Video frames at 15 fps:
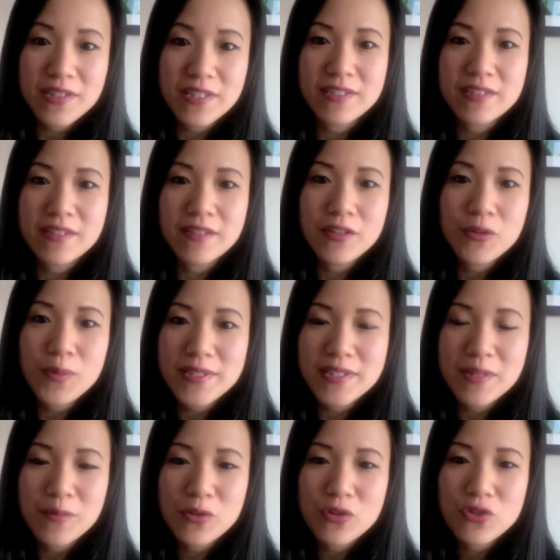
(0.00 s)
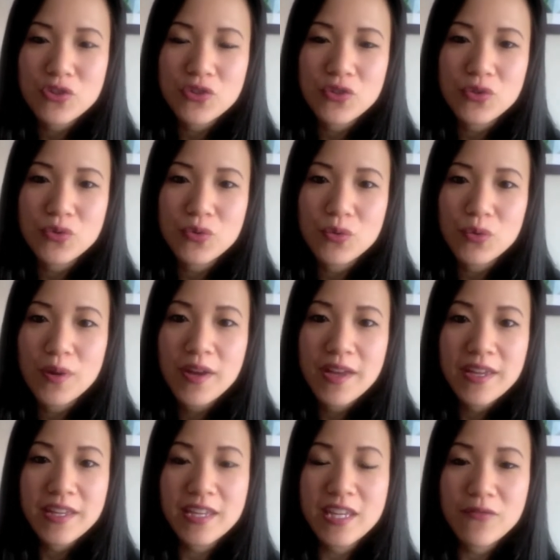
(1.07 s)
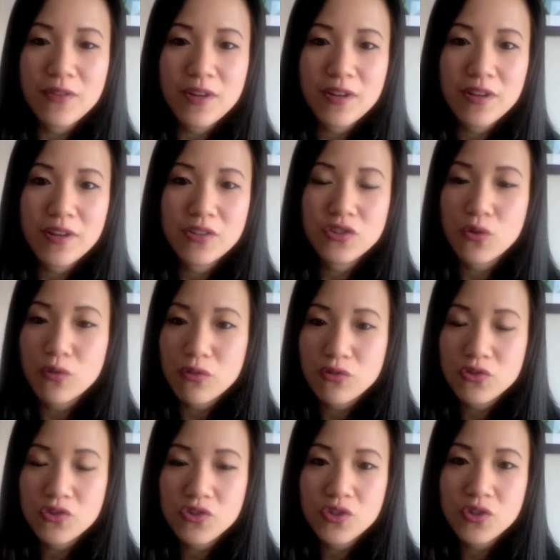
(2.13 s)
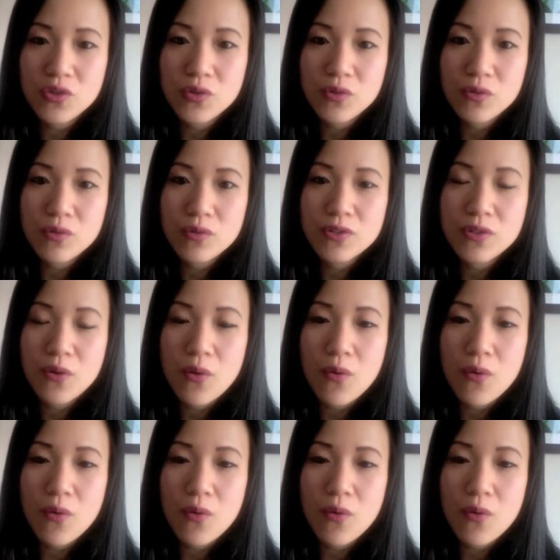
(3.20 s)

it's a little bit similar to Kiva, Donors Choose,